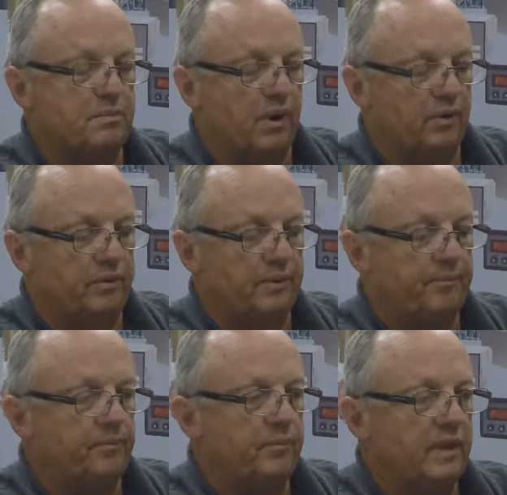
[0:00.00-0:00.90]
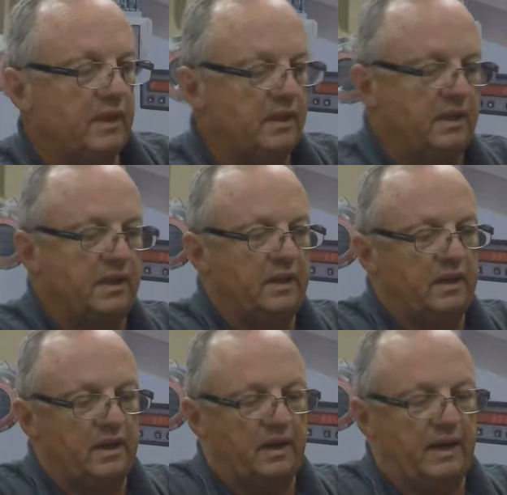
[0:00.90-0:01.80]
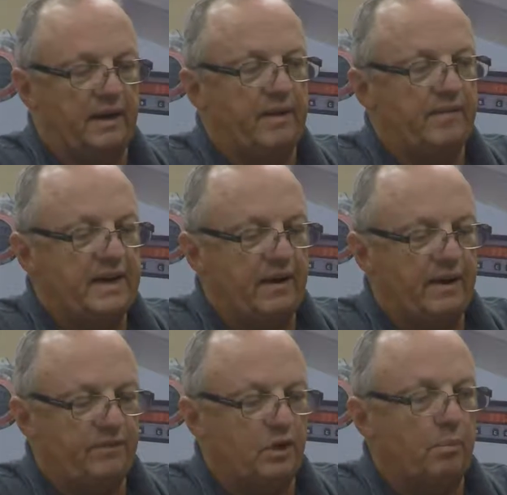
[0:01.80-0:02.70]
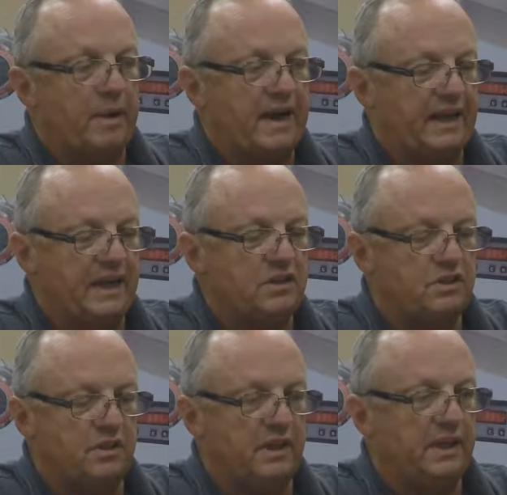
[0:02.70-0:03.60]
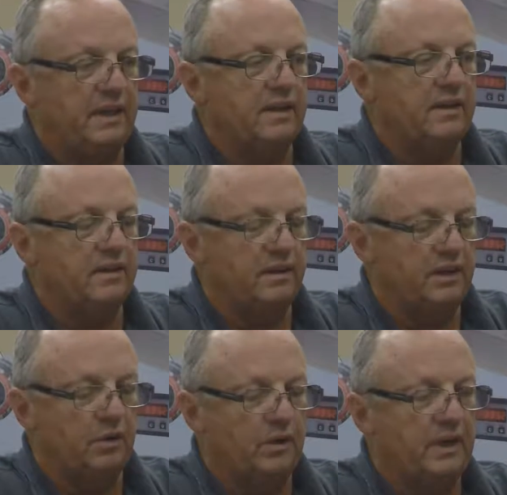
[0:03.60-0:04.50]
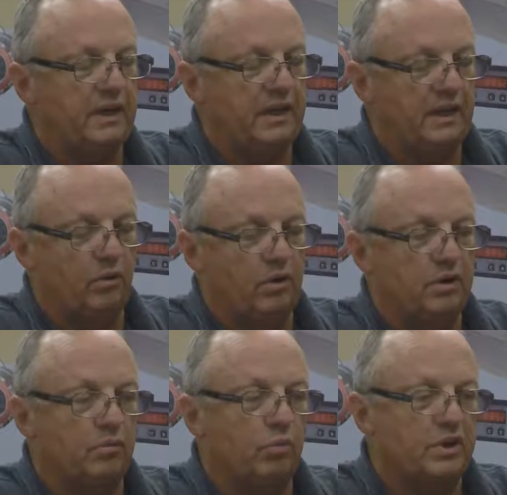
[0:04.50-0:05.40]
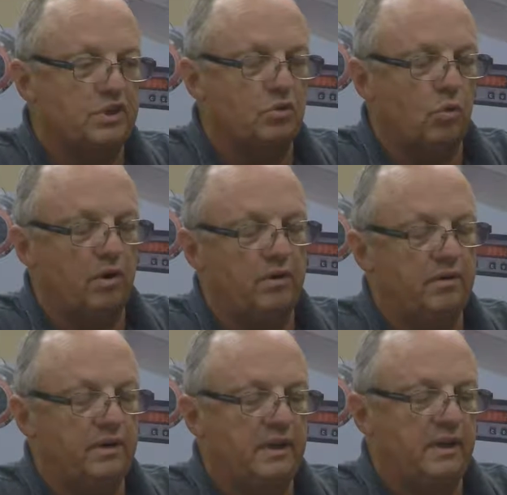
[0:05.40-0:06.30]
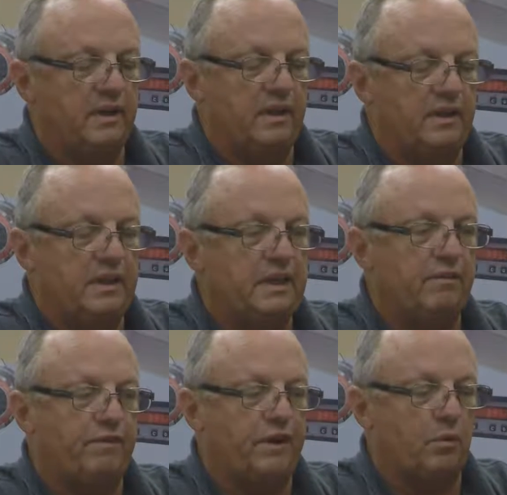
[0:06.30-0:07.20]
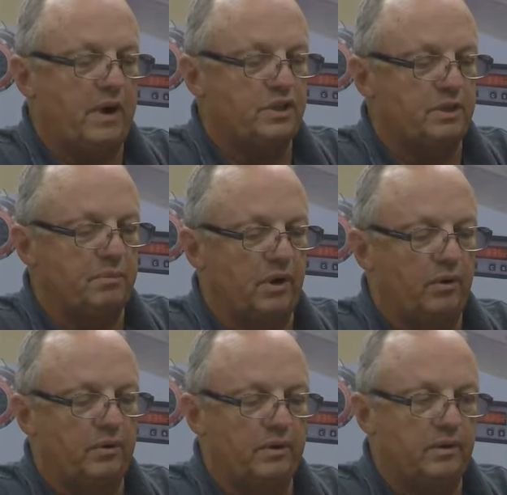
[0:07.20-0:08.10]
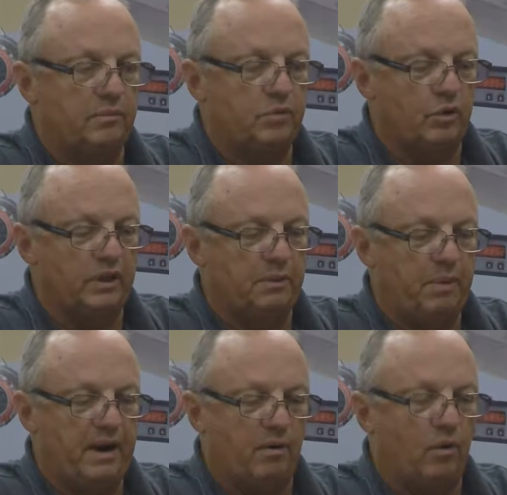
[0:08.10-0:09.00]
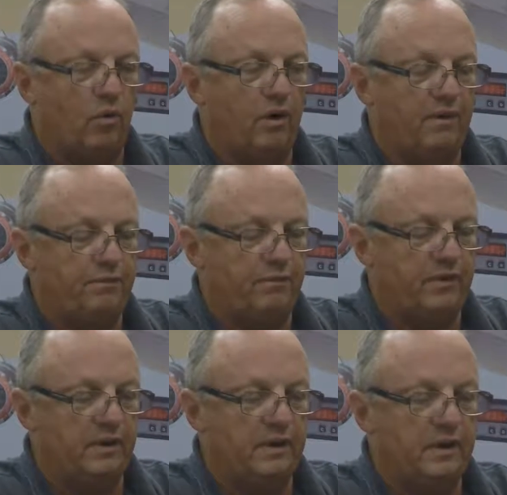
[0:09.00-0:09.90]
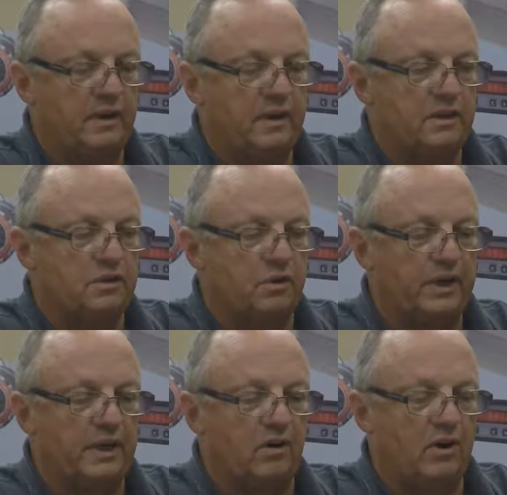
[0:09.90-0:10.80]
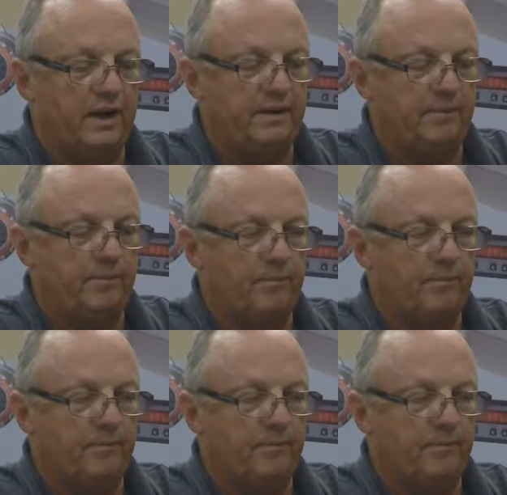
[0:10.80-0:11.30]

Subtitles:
mode. I now have to go back into the unit in order to restore the configuration mode, turning the power off, turning it on,